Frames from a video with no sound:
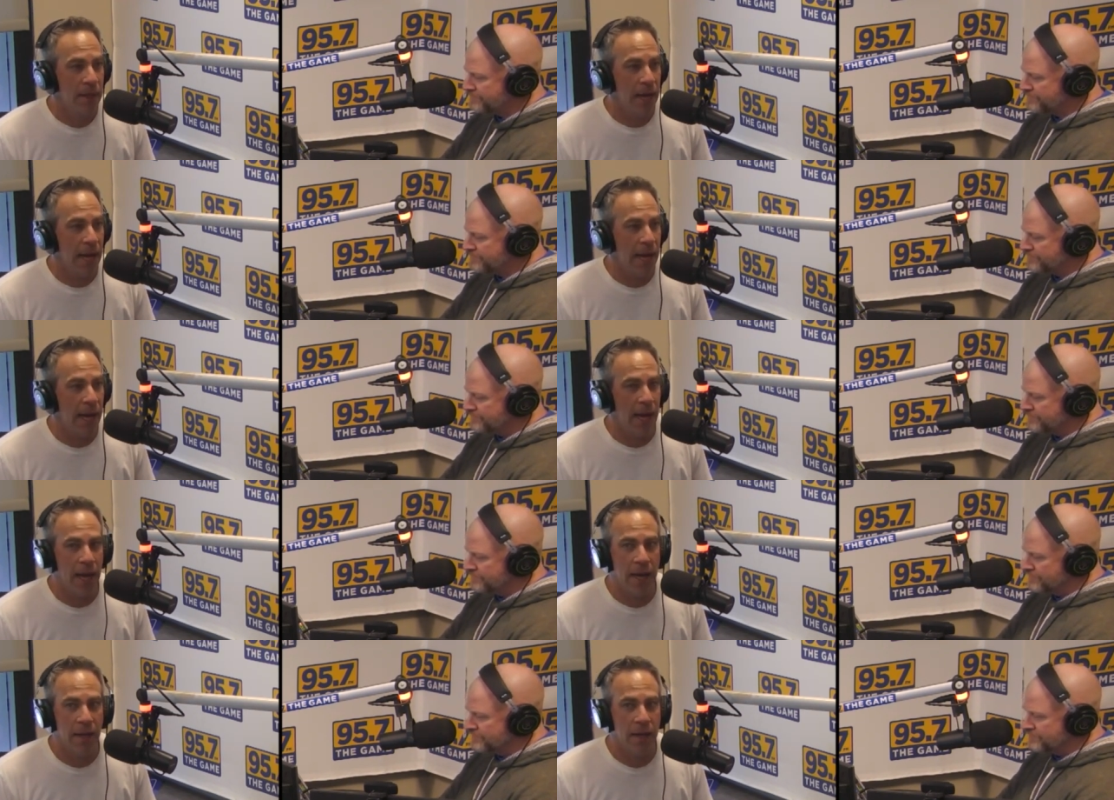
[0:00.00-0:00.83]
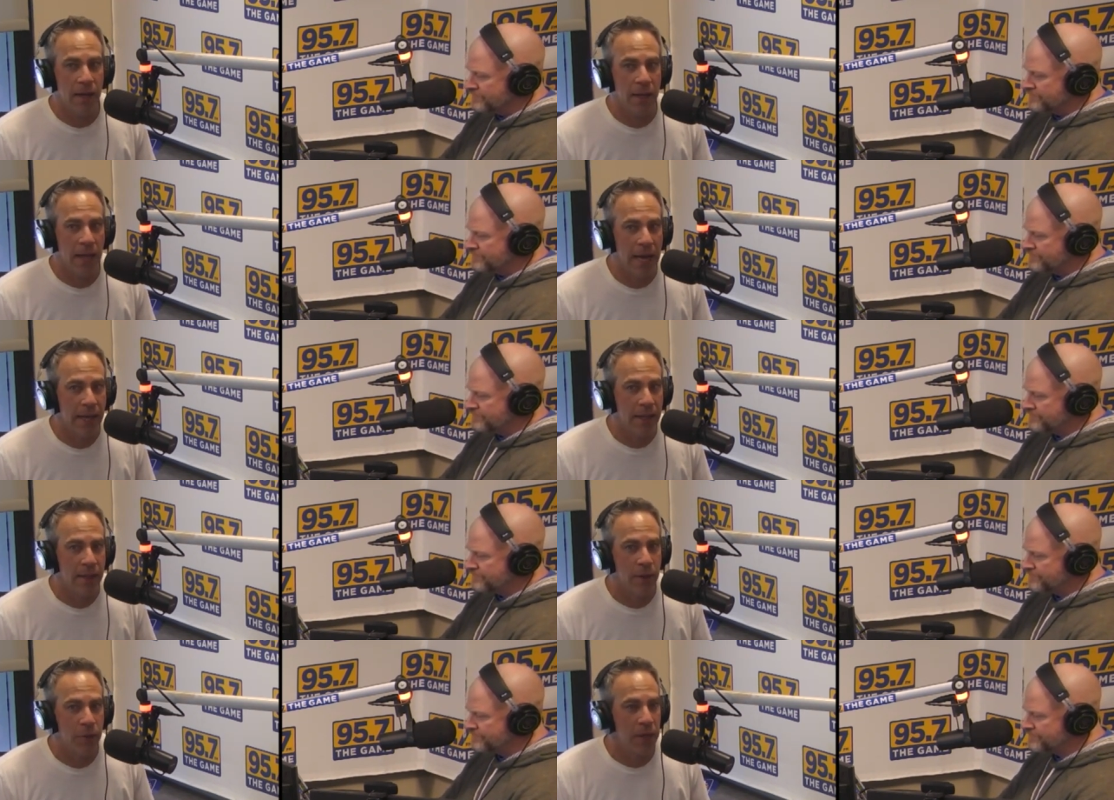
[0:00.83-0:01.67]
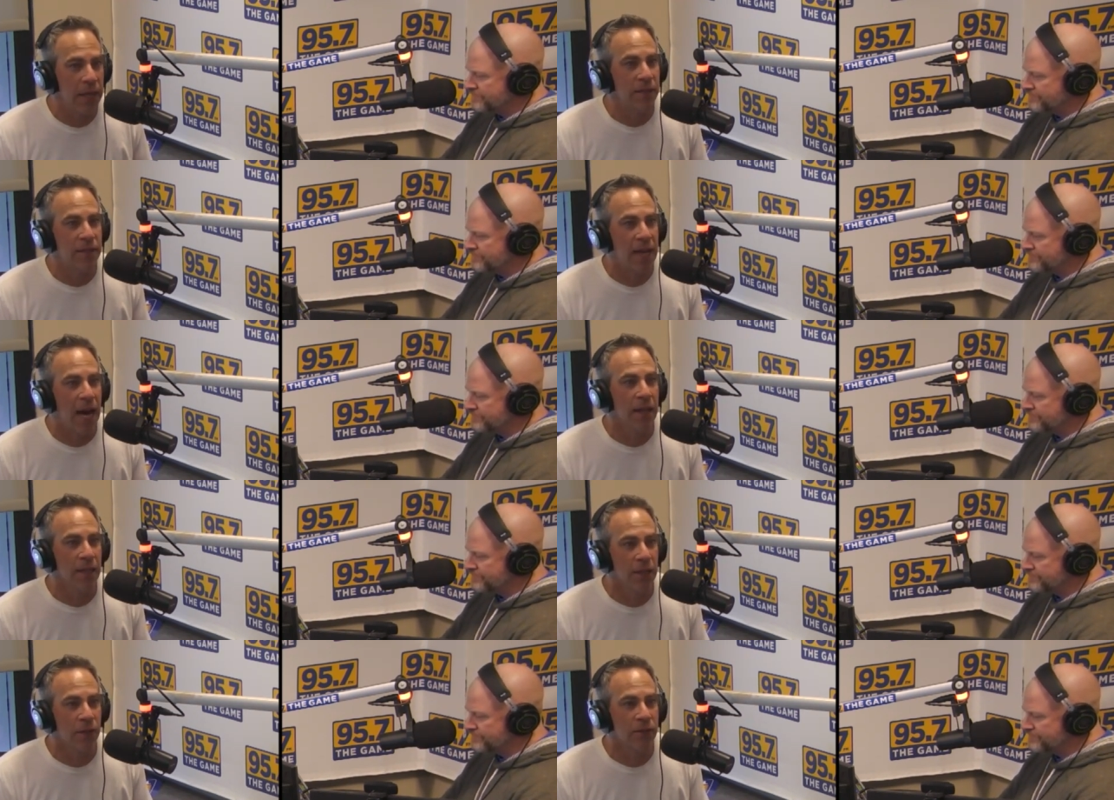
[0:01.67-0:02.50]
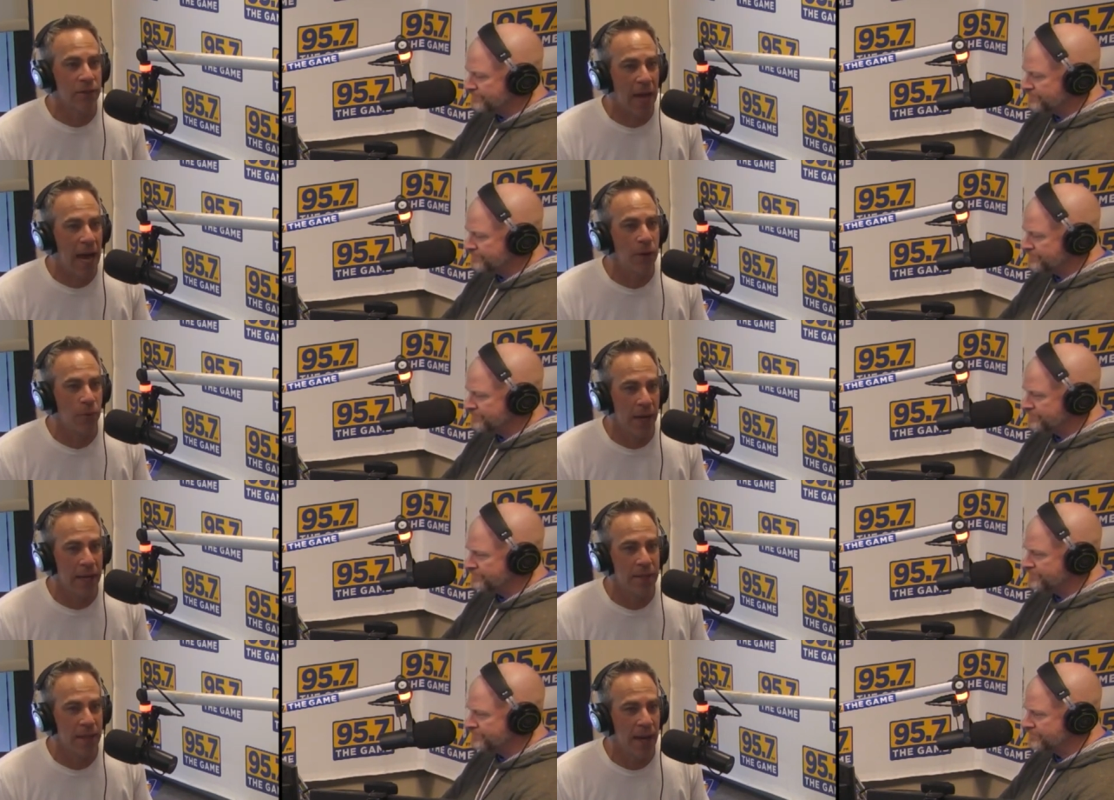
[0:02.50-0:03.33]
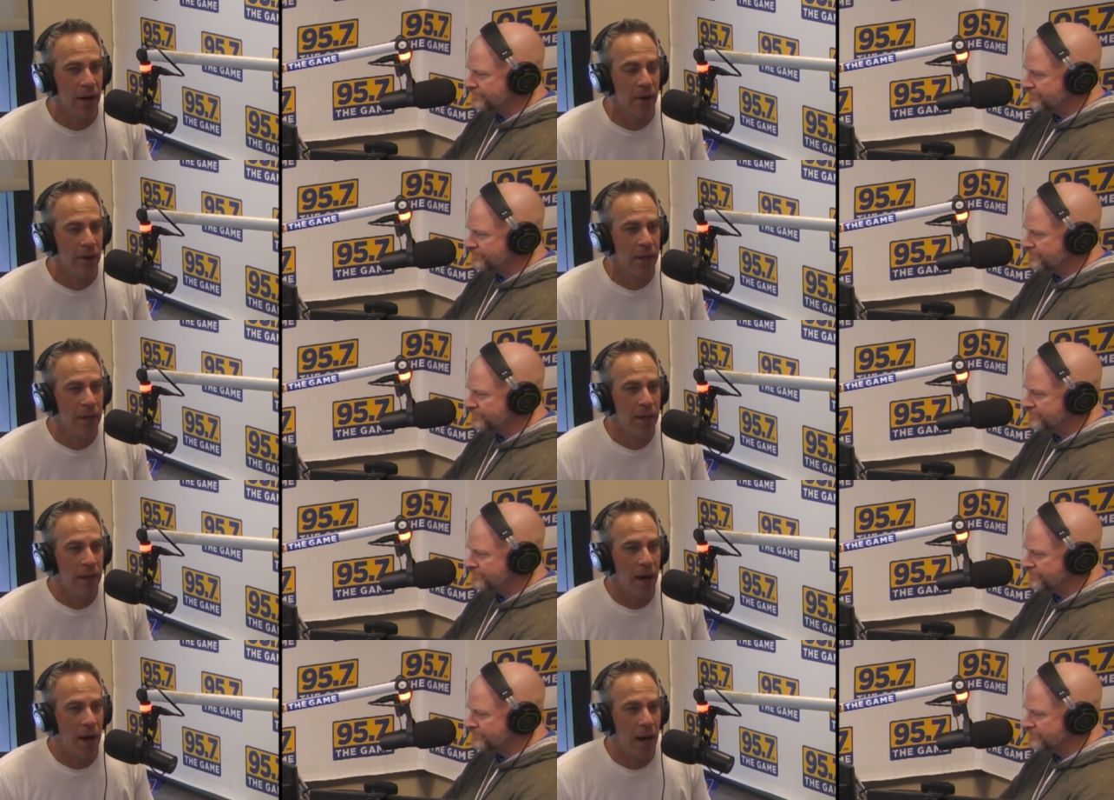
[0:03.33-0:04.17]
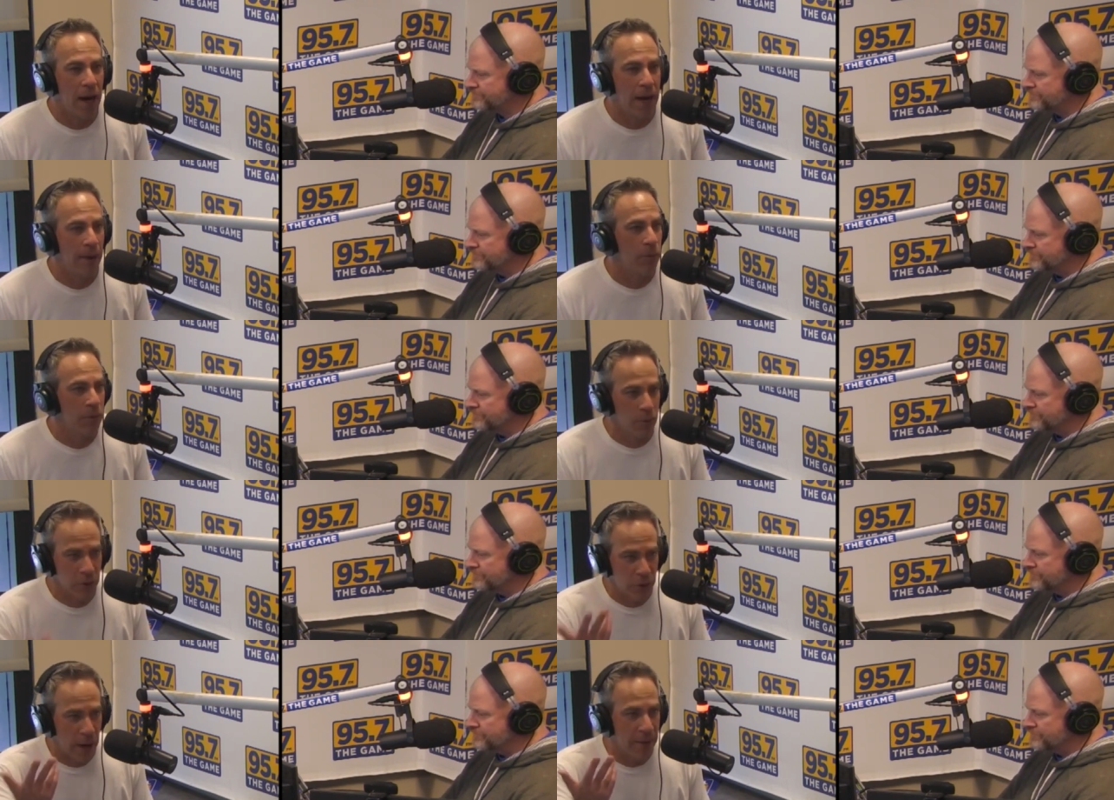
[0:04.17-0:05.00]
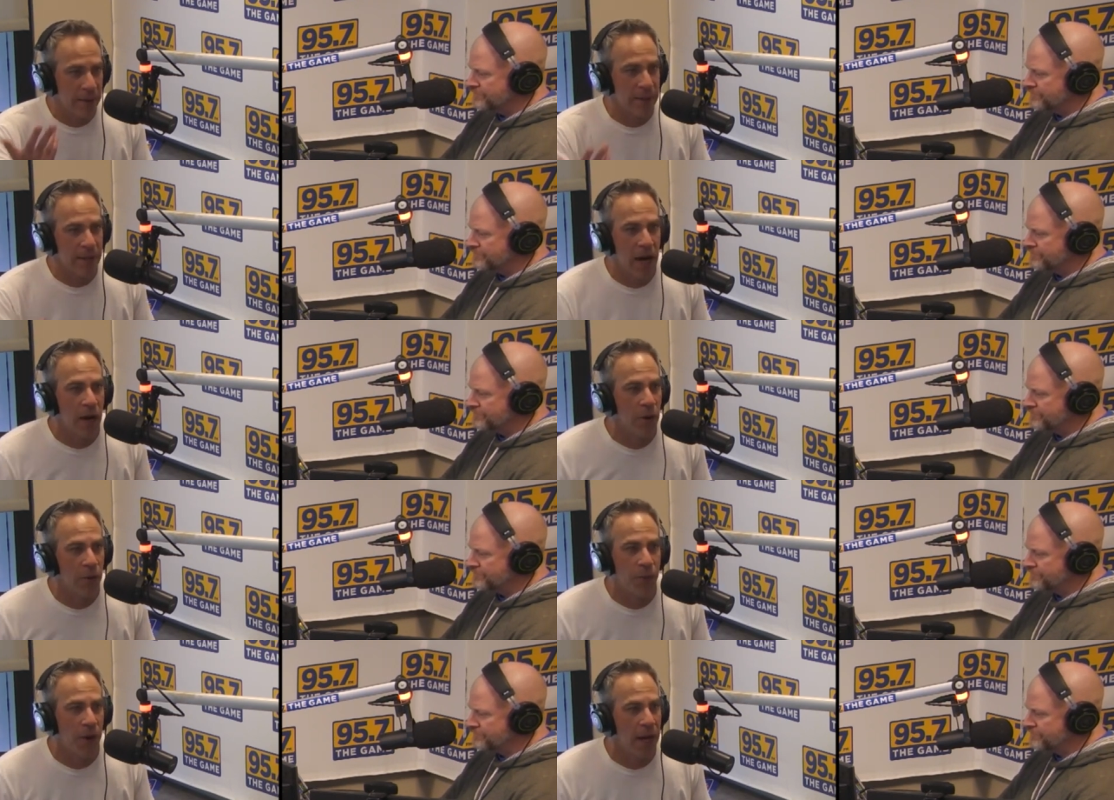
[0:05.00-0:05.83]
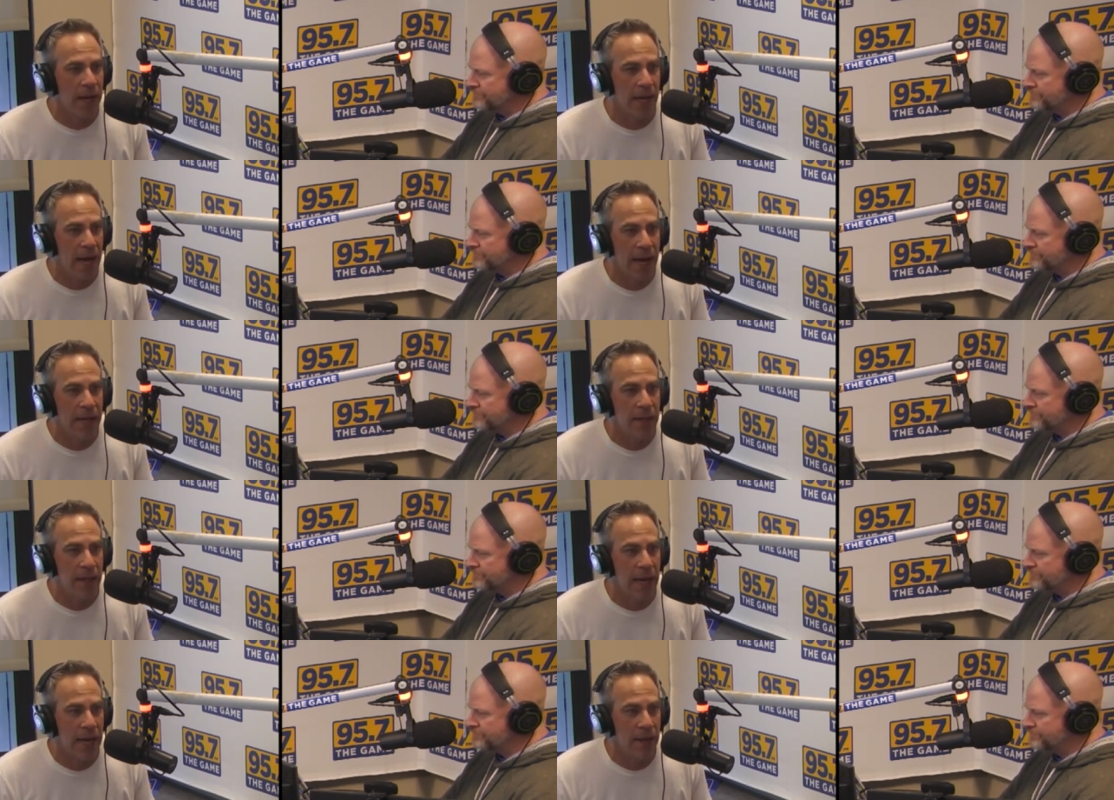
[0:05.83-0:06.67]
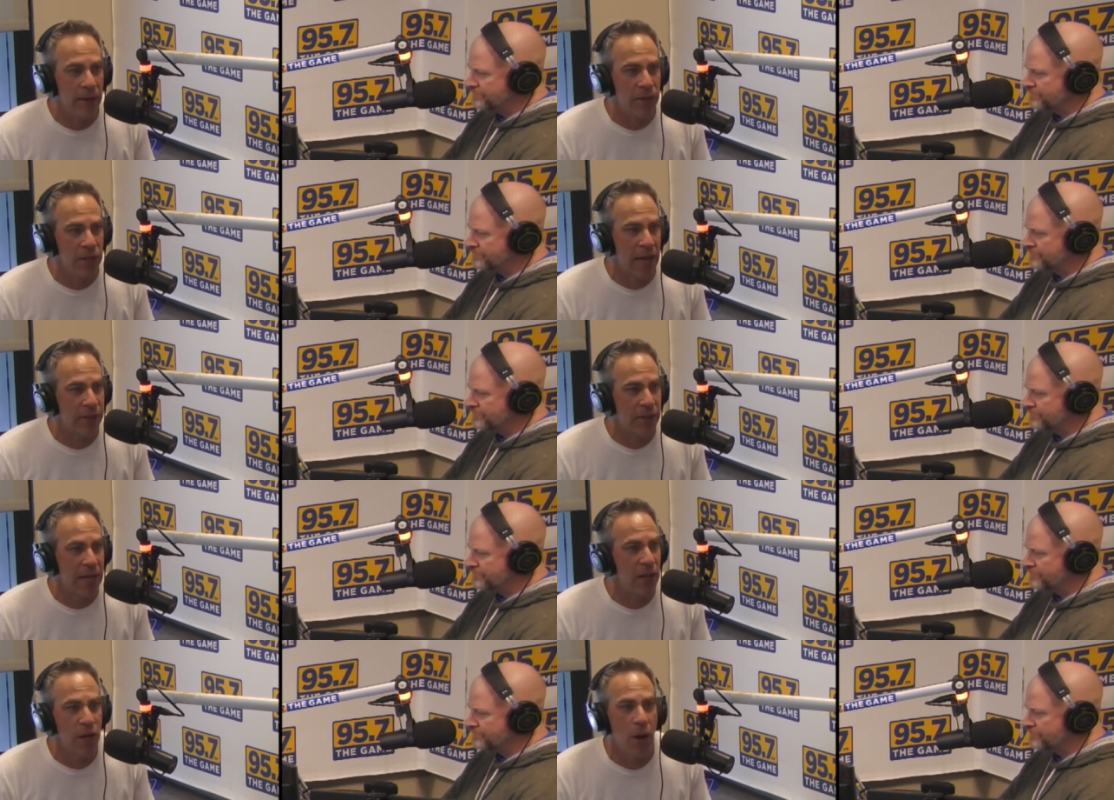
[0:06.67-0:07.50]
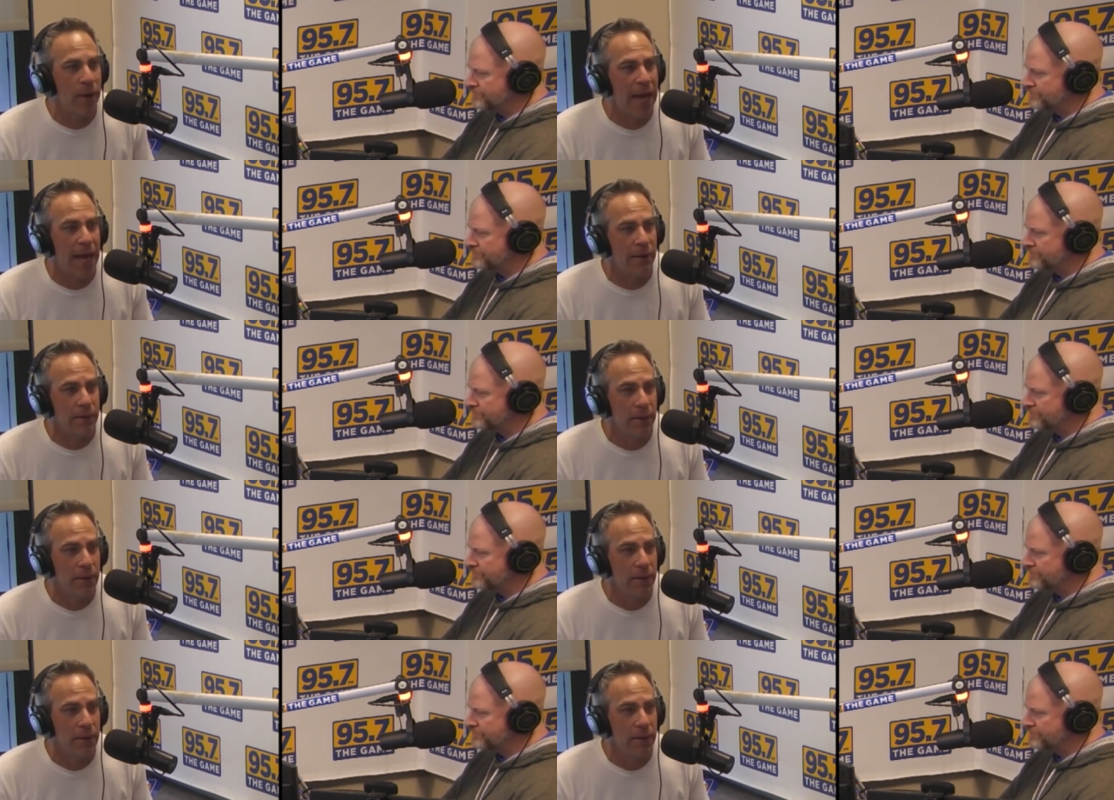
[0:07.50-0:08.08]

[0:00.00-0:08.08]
Speaker 1: And, like, things got a little sideways there. We're driving to Tahoe Friday night, and the Giants are getting no hit.